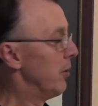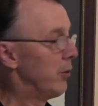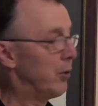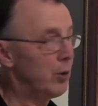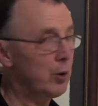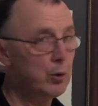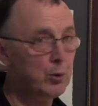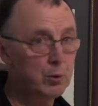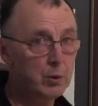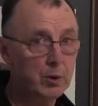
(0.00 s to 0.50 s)

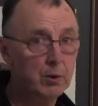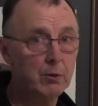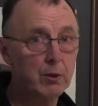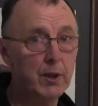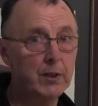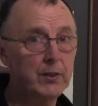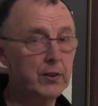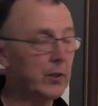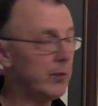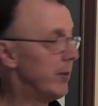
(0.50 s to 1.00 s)
too
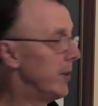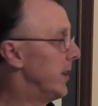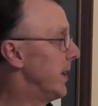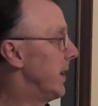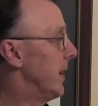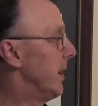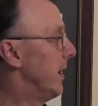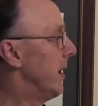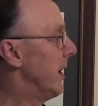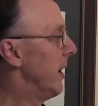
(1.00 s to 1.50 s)

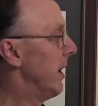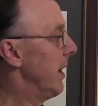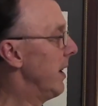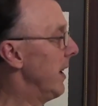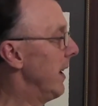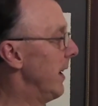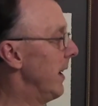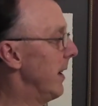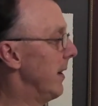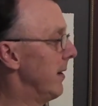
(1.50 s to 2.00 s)
aggressively
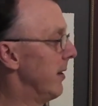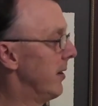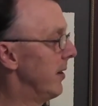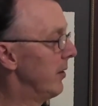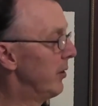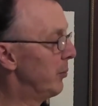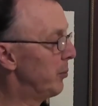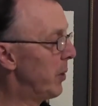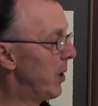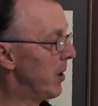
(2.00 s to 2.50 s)
and
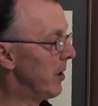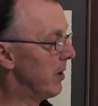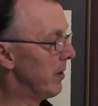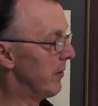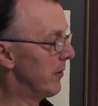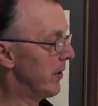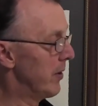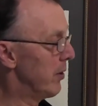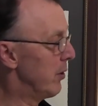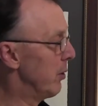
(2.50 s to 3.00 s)
this part
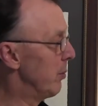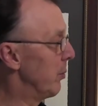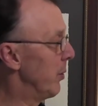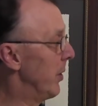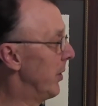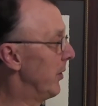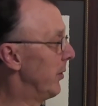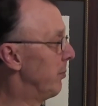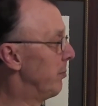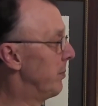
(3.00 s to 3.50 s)
of the
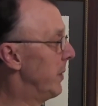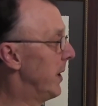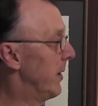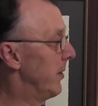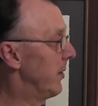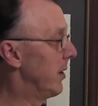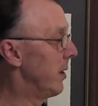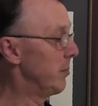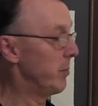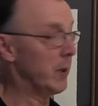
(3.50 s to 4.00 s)
humerus
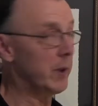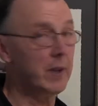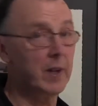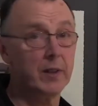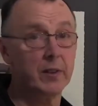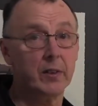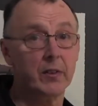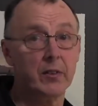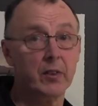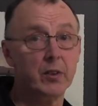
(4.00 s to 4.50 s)
butts up
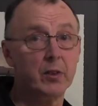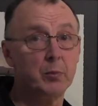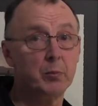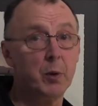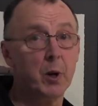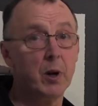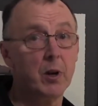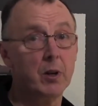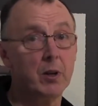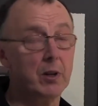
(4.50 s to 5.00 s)
against this
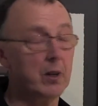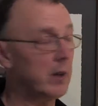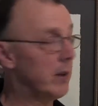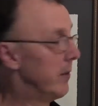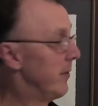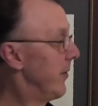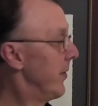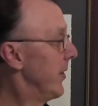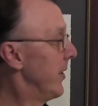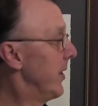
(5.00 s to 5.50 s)
part
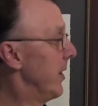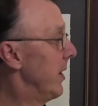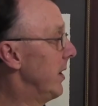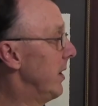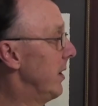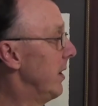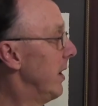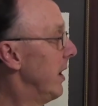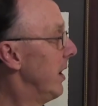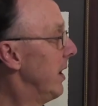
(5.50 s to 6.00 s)
of
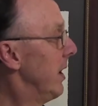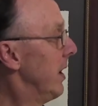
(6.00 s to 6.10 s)
the